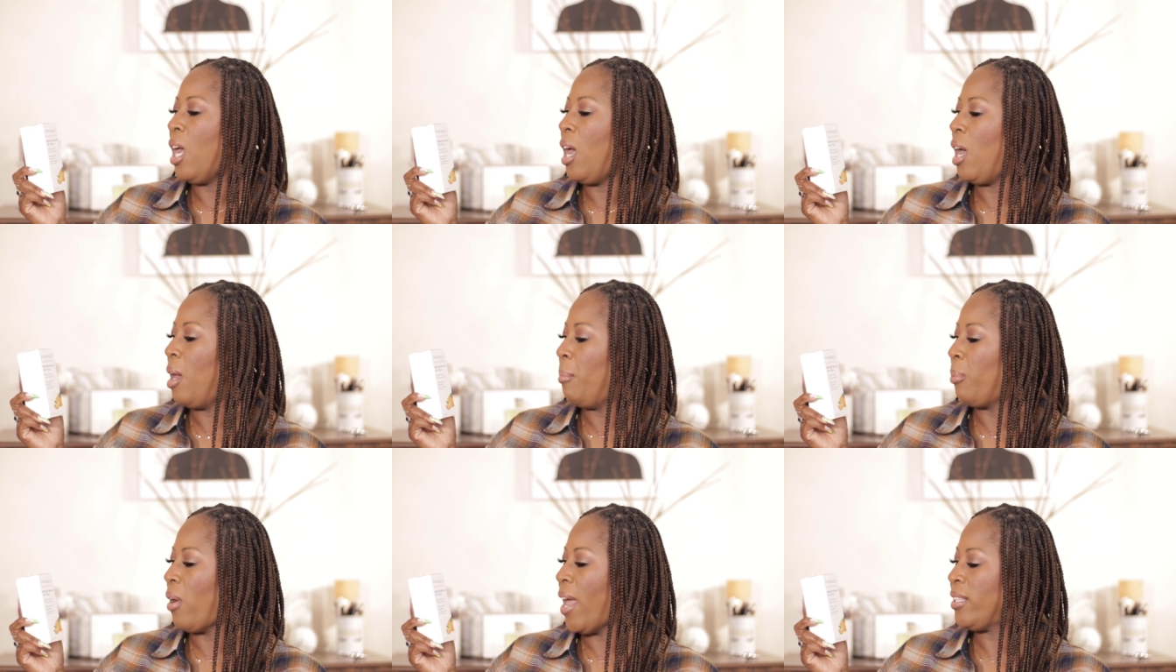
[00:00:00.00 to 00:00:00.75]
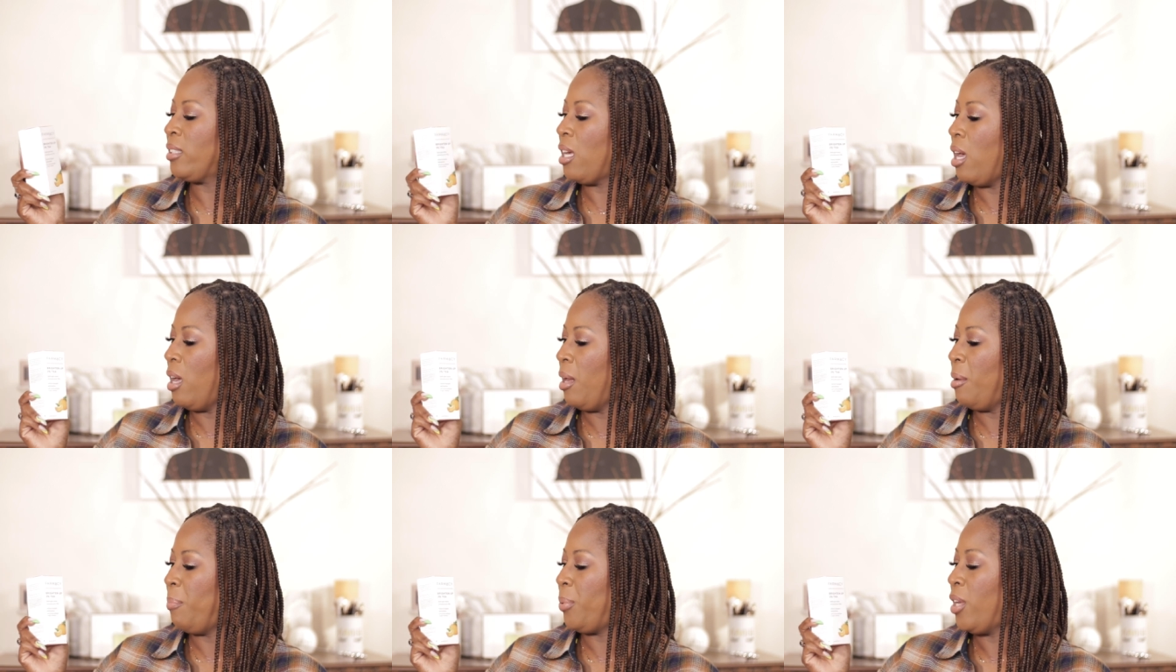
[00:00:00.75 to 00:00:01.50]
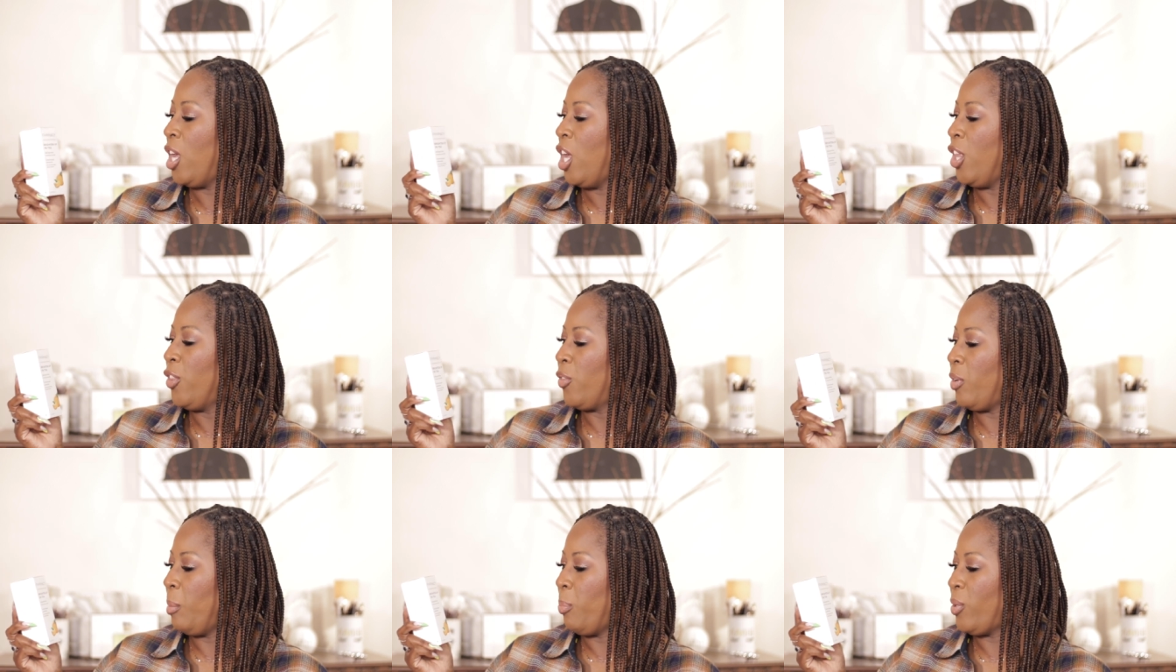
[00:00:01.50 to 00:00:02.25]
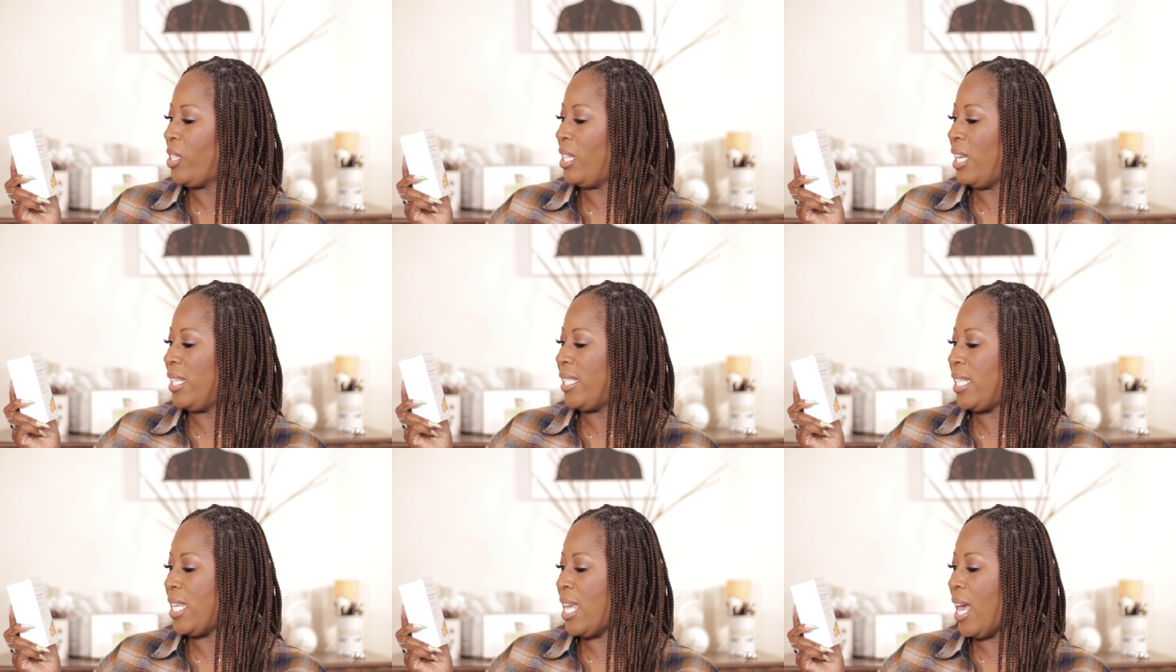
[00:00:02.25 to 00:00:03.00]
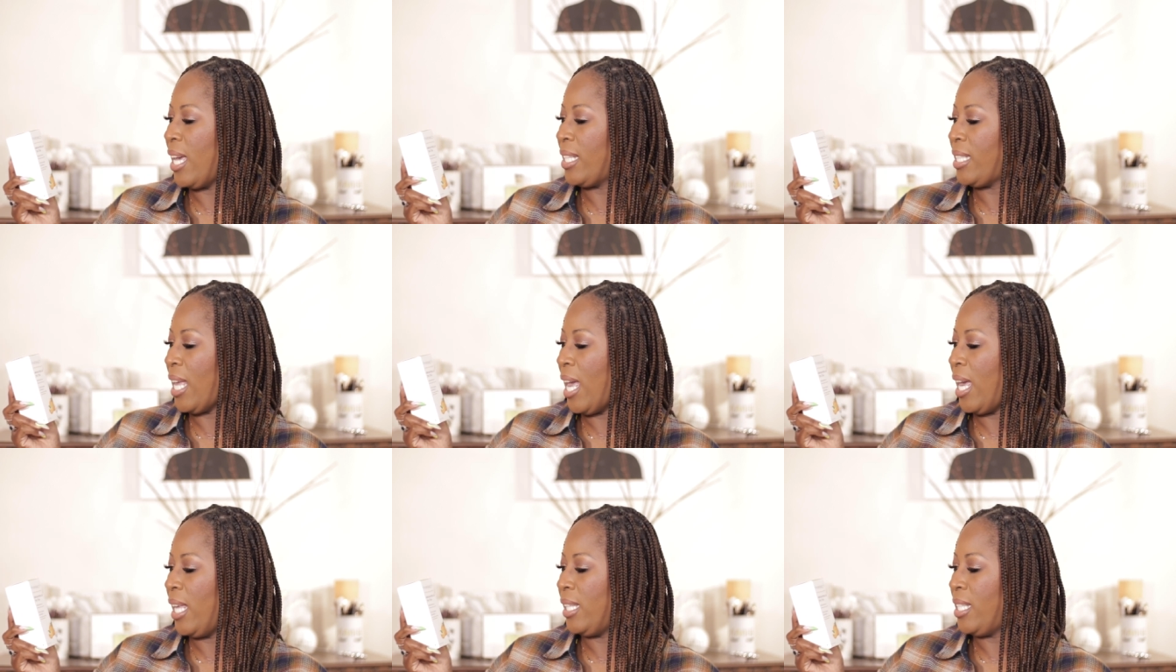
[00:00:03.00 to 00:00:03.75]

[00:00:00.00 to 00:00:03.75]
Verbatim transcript: uh, Brighten Up 3% TXA.